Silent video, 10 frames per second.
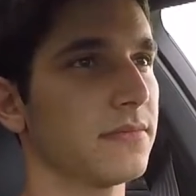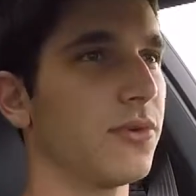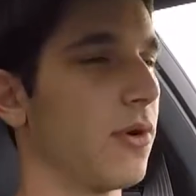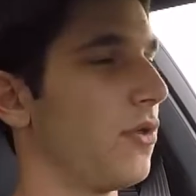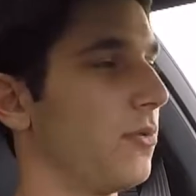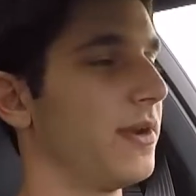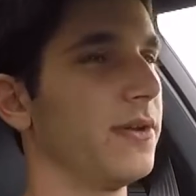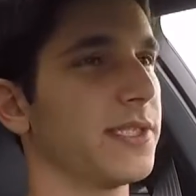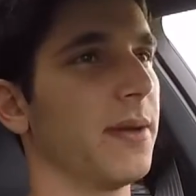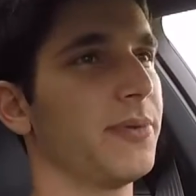Roll the
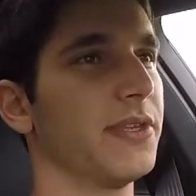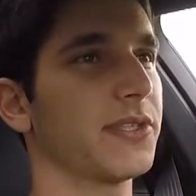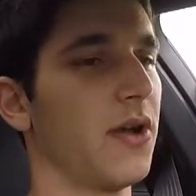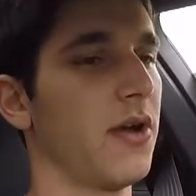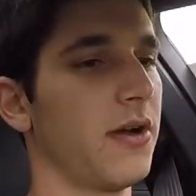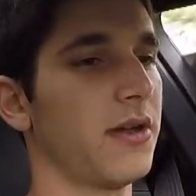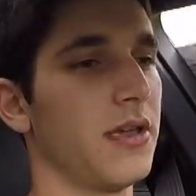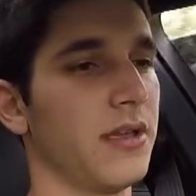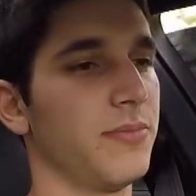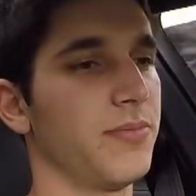windows up in this car,
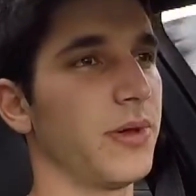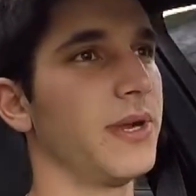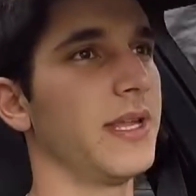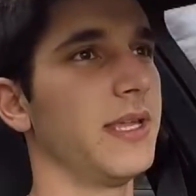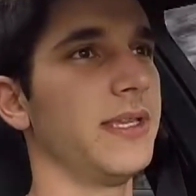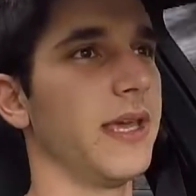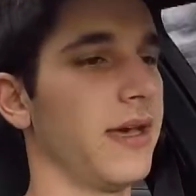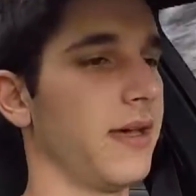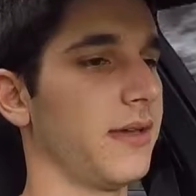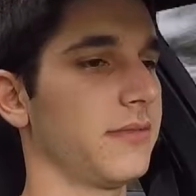put it in
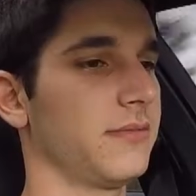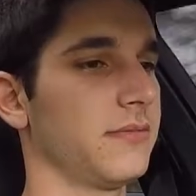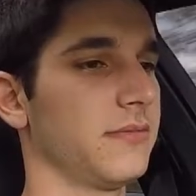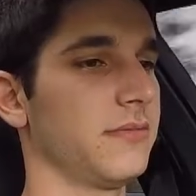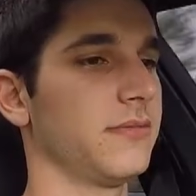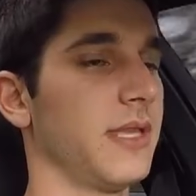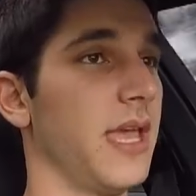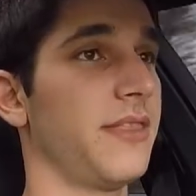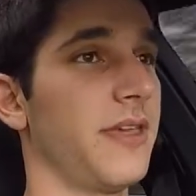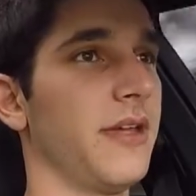the
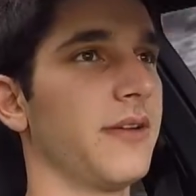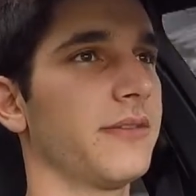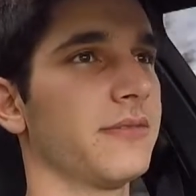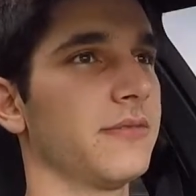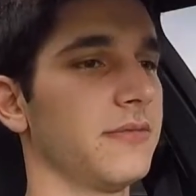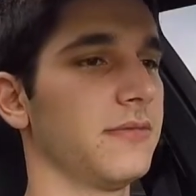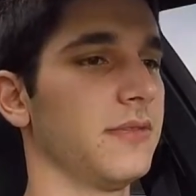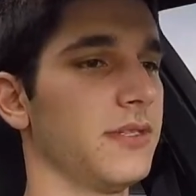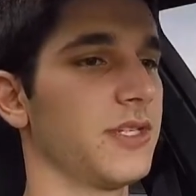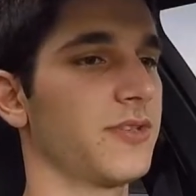8th gear,
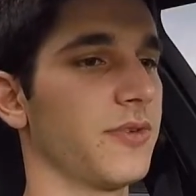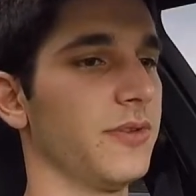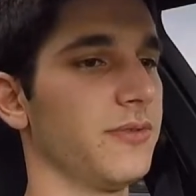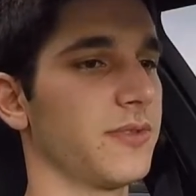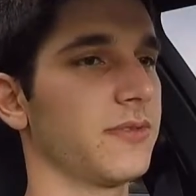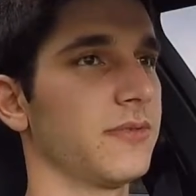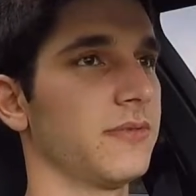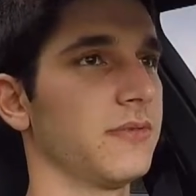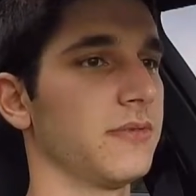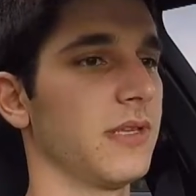and just cruise.
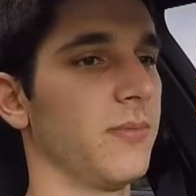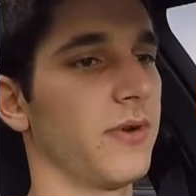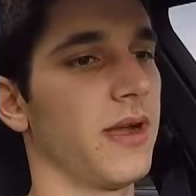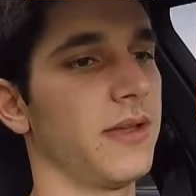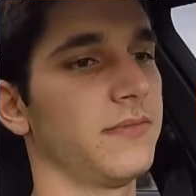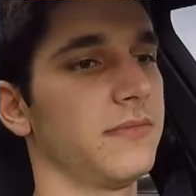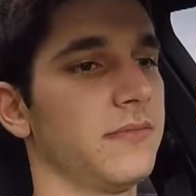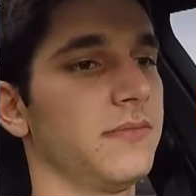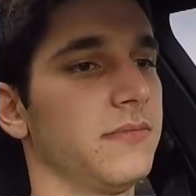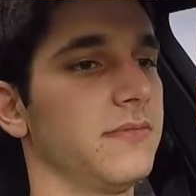And we're at
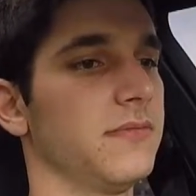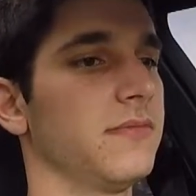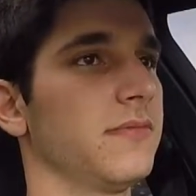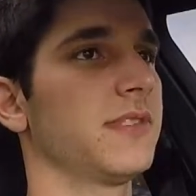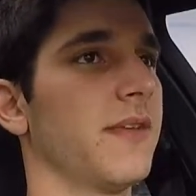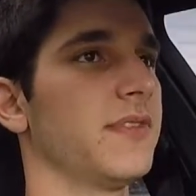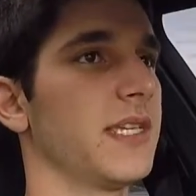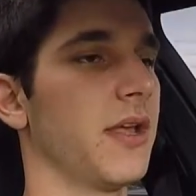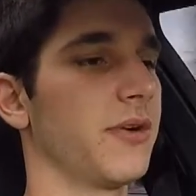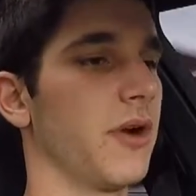
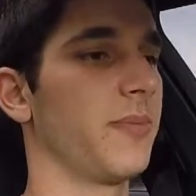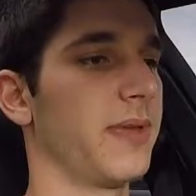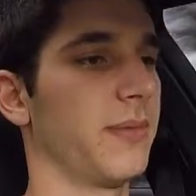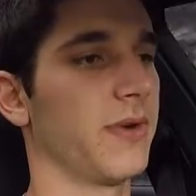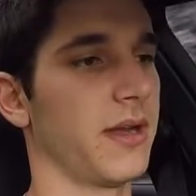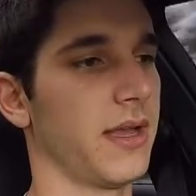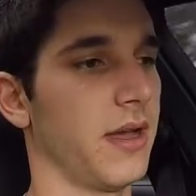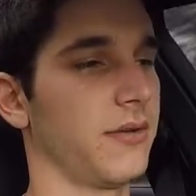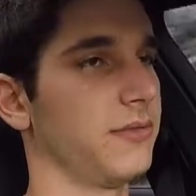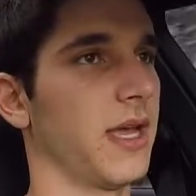1700 RPM right
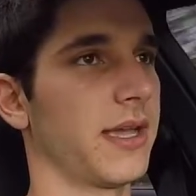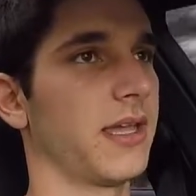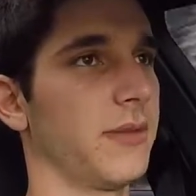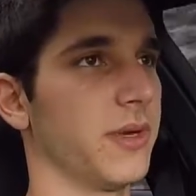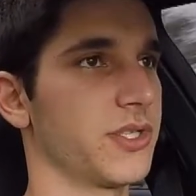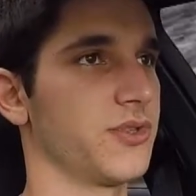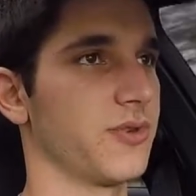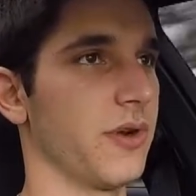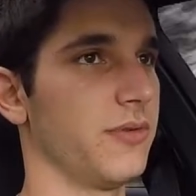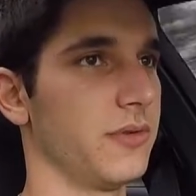now. You're not getting much
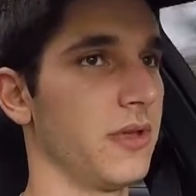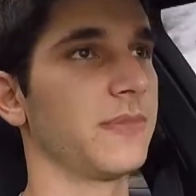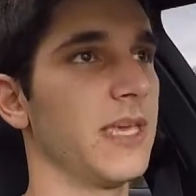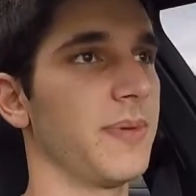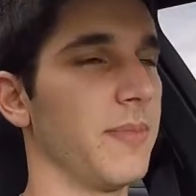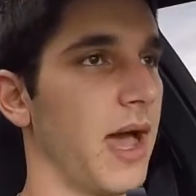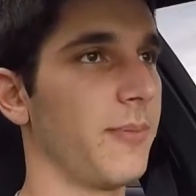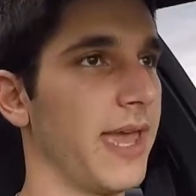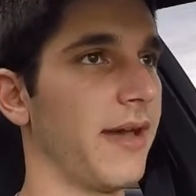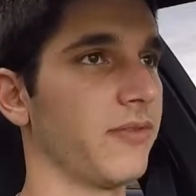drone. Keep in
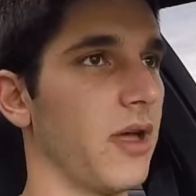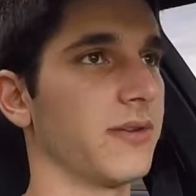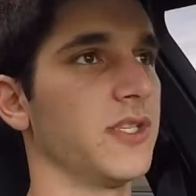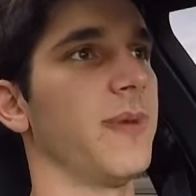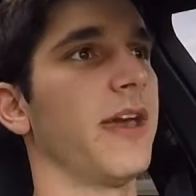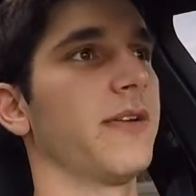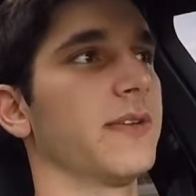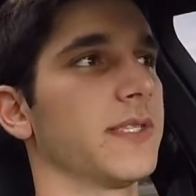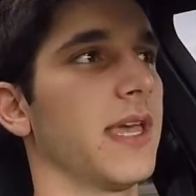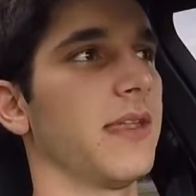mind, we have long tube
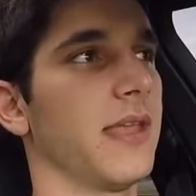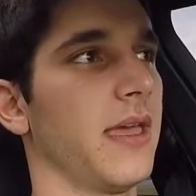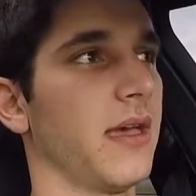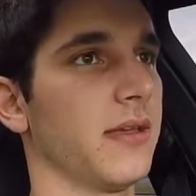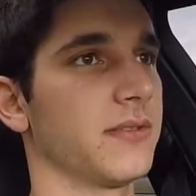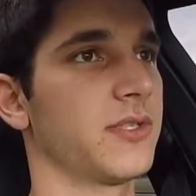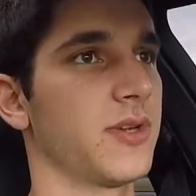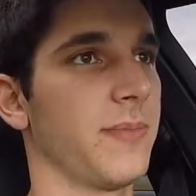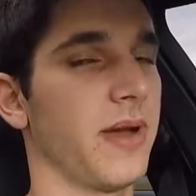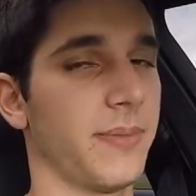headers and a
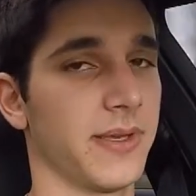straight pipe